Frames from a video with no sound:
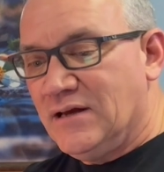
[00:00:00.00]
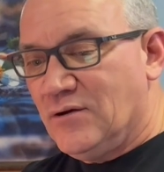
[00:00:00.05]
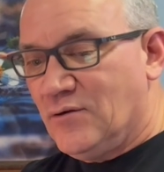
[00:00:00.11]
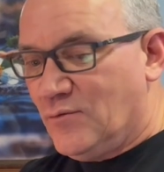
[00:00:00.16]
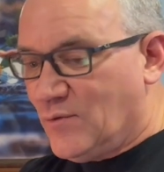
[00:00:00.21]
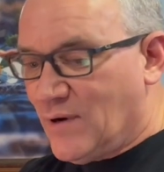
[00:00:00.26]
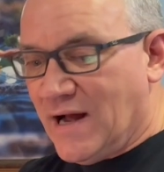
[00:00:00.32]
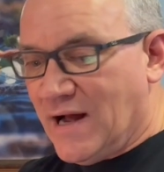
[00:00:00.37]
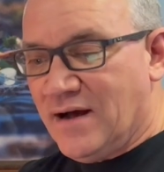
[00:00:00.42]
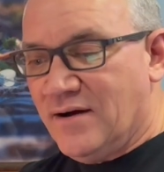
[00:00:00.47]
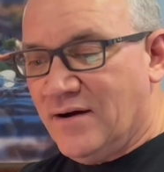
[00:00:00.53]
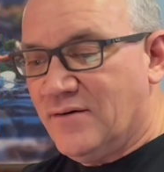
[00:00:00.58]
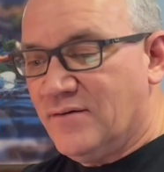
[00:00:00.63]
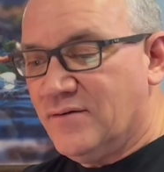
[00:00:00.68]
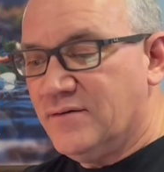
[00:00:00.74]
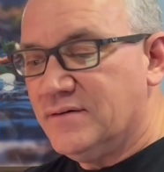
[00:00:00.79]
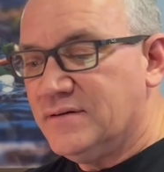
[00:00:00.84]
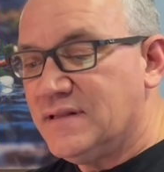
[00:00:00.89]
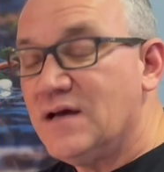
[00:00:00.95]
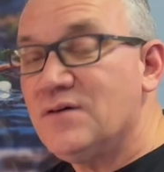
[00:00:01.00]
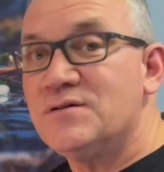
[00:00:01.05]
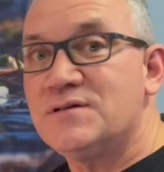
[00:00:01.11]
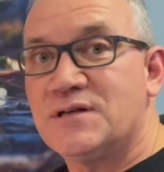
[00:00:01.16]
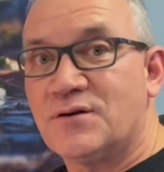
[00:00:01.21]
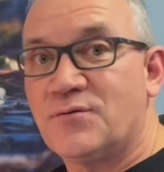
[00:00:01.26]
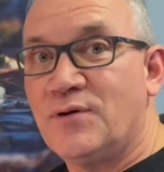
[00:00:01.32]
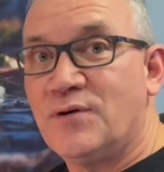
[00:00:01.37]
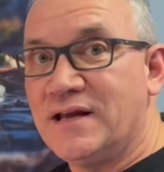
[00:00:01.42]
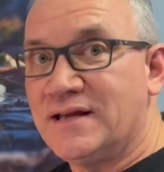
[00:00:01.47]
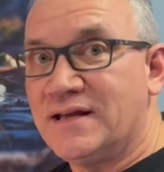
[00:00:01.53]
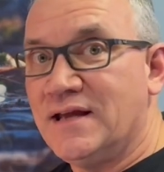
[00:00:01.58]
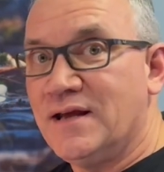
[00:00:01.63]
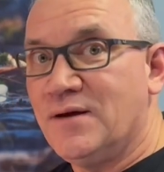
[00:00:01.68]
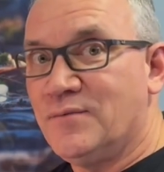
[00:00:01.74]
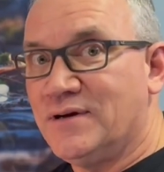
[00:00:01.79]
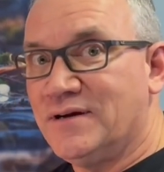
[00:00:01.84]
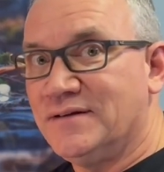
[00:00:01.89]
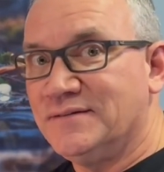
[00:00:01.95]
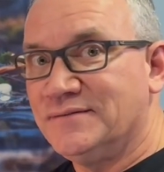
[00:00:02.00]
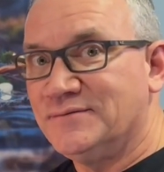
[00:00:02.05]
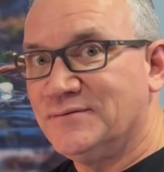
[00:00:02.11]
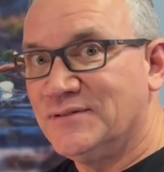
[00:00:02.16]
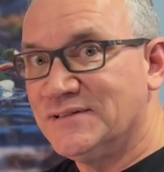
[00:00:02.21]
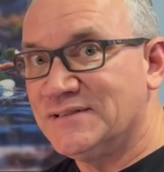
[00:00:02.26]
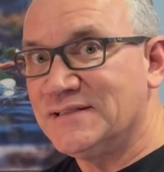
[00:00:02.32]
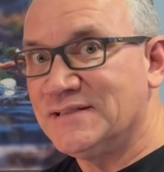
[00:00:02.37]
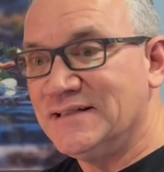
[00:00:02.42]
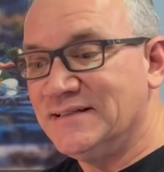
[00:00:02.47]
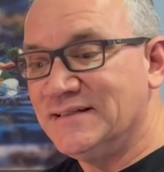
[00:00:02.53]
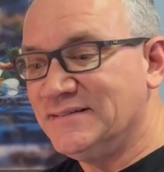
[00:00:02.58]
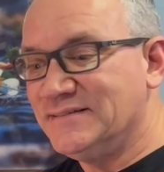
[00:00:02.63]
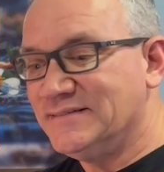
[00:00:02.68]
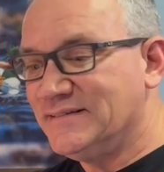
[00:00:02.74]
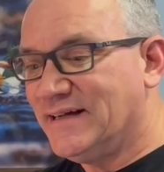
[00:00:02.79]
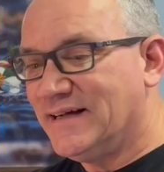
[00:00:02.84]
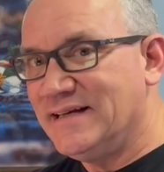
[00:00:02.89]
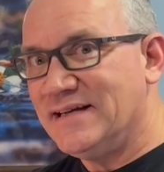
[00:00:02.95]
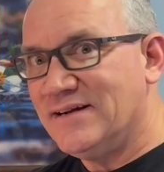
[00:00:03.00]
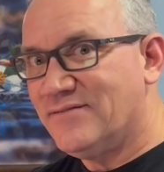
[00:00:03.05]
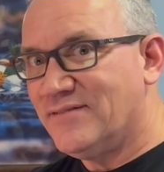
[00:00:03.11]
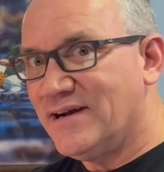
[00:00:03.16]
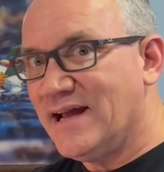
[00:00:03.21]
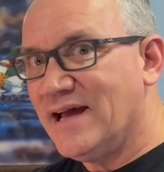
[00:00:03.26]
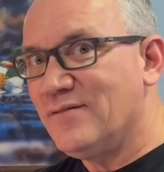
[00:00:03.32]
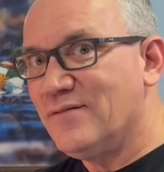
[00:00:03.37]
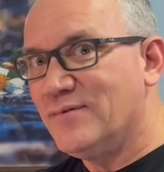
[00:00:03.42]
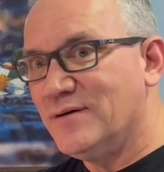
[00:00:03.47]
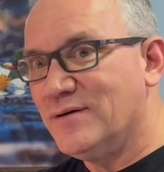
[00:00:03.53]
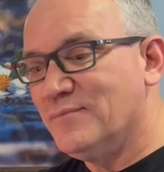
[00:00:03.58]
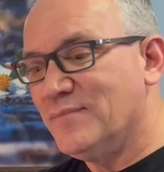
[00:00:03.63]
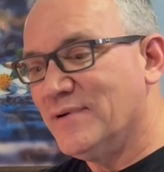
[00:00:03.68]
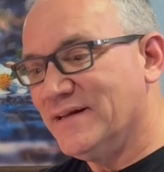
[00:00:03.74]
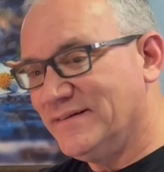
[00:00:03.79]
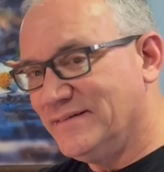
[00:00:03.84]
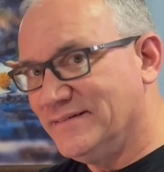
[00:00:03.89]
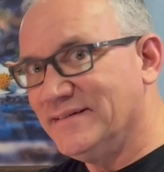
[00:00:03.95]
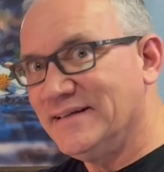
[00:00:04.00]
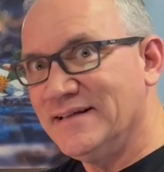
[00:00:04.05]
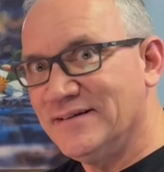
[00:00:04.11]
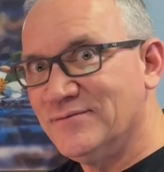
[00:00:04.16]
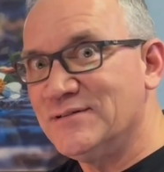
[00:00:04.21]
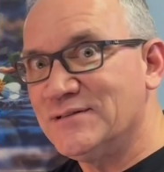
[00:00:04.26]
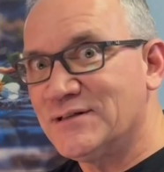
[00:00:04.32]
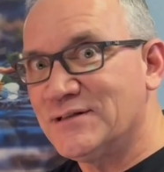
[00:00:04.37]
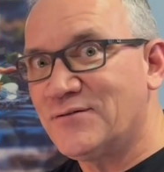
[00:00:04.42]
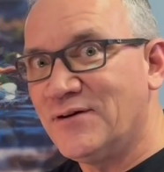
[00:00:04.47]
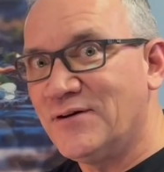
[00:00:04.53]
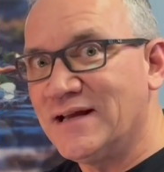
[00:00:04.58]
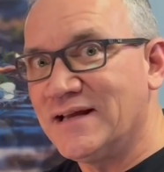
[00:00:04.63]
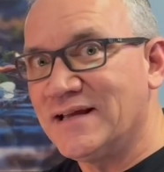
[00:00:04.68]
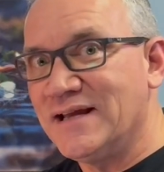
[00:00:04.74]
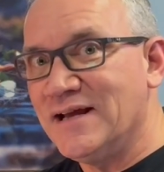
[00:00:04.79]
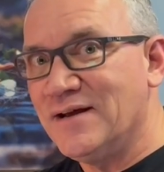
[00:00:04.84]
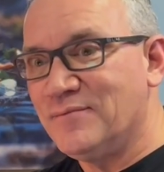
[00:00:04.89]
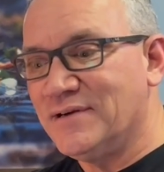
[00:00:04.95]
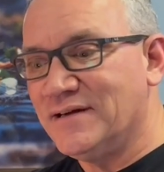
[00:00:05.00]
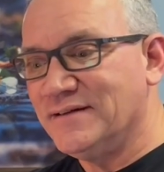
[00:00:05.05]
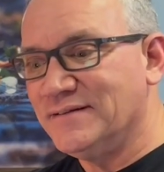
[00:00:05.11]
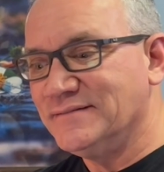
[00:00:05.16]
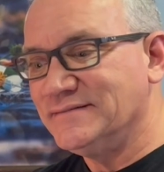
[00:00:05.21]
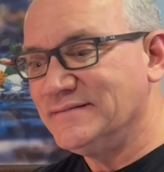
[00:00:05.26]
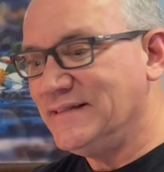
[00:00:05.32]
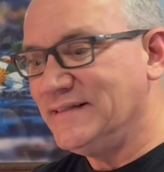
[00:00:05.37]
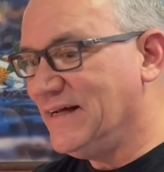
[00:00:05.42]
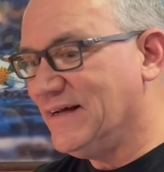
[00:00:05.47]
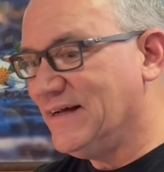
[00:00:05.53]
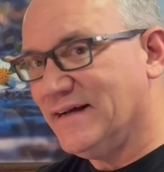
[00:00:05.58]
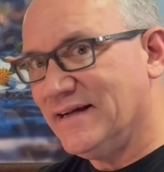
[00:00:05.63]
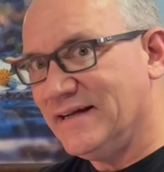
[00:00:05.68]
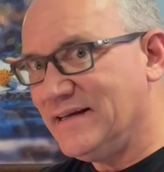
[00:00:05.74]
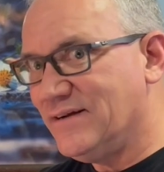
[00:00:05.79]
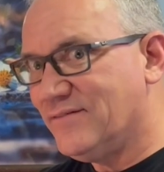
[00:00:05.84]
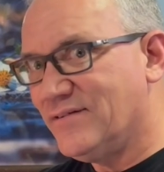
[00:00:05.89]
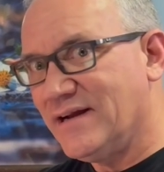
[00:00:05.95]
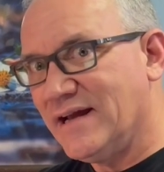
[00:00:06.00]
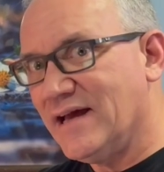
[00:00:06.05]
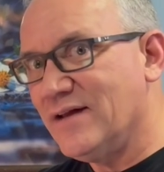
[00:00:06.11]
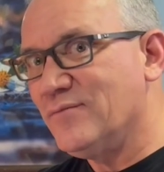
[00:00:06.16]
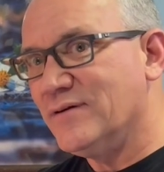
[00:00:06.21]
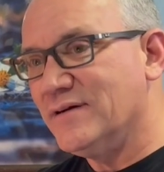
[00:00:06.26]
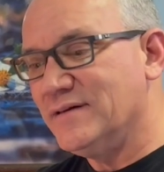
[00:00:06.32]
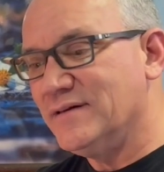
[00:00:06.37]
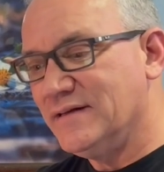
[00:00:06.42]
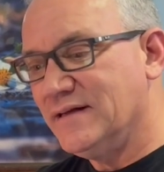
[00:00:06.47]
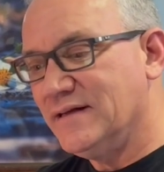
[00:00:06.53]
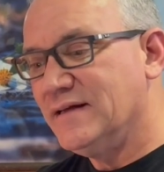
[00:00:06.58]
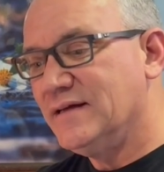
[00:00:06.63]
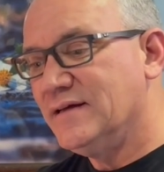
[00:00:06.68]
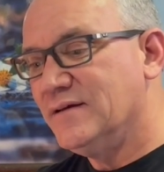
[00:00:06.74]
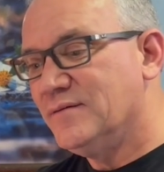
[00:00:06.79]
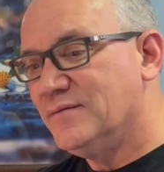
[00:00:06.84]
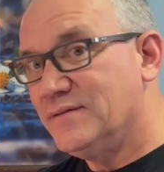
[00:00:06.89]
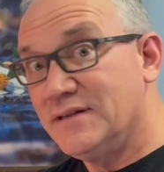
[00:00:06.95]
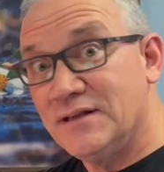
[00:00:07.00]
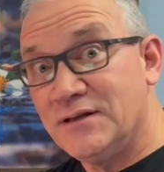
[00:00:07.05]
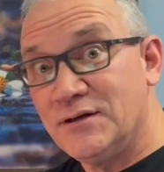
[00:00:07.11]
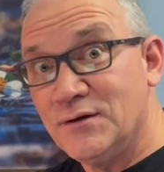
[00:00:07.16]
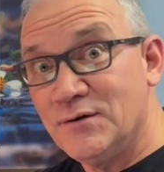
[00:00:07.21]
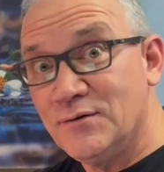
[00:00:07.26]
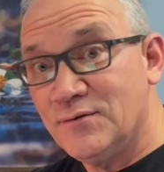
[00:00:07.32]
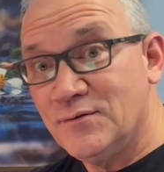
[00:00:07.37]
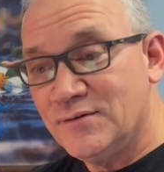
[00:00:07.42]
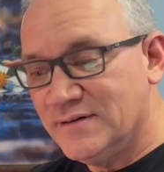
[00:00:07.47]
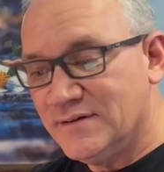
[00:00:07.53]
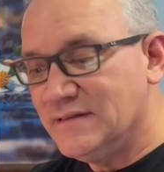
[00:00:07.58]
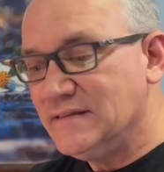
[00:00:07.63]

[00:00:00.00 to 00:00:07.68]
Wow, that was a great camera, wasn't it? I never had one, but it was a great camera. Yeah, I never had one. Did you?